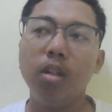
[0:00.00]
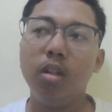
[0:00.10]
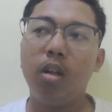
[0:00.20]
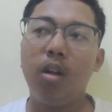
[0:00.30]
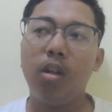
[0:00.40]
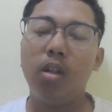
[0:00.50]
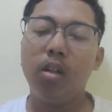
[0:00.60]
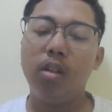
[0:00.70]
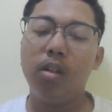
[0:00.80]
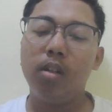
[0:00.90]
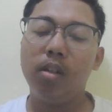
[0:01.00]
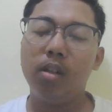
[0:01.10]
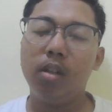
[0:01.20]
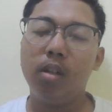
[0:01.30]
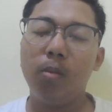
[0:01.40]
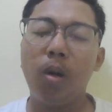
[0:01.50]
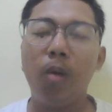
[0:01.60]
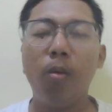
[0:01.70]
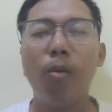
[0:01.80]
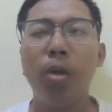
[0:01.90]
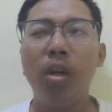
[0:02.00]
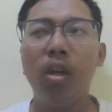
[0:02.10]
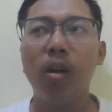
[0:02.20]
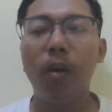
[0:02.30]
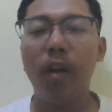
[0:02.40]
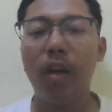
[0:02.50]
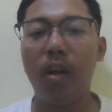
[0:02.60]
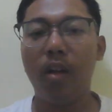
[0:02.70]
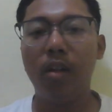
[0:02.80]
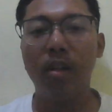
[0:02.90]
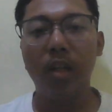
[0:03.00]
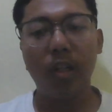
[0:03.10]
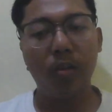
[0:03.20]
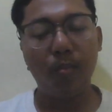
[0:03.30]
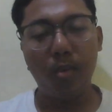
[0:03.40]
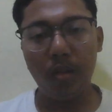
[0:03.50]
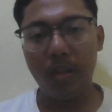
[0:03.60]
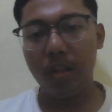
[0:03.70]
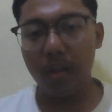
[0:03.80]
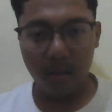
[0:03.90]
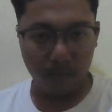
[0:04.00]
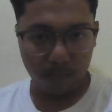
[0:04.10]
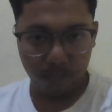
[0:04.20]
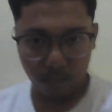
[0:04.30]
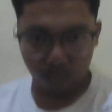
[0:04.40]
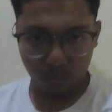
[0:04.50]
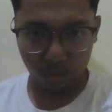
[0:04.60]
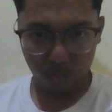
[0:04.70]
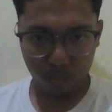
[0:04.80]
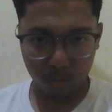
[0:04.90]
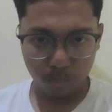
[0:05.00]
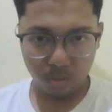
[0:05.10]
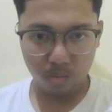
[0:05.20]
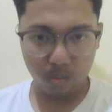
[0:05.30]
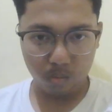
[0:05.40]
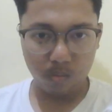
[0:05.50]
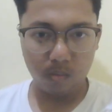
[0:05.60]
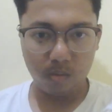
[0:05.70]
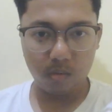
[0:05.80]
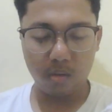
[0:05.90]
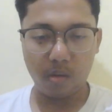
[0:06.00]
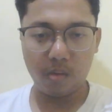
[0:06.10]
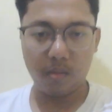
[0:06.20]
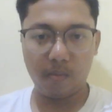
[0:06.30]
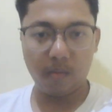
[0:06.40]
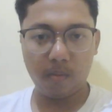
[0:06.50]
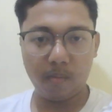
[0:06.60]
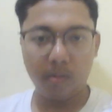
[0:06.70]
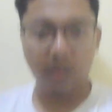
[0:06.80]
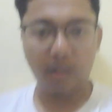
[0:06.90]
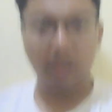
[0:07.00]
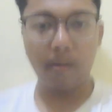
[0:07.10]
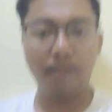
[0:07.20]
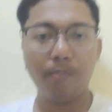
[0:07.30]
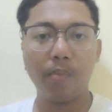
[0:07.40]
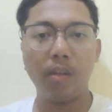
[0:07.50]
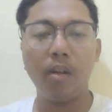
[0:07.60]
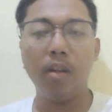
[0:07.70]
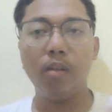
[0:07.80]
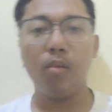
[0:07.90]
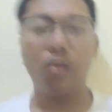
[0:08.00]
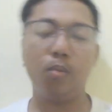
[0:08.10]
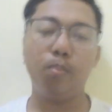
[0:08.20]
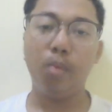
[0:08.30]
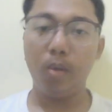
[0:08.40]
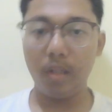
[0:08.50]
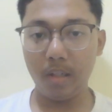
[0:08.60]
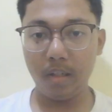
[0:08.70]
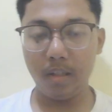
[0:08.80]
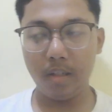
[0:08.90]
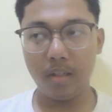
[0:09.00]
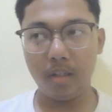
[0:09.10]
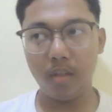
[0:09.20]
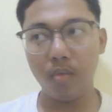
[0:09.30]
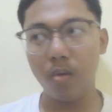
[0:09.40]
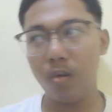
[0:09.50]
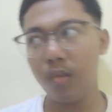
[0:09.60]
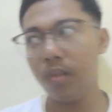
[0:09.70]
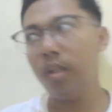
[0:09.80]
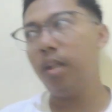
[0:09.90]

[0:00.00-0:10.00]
where were we? Oh yeah, spoken. What am I so? Okay. So spoken discourse.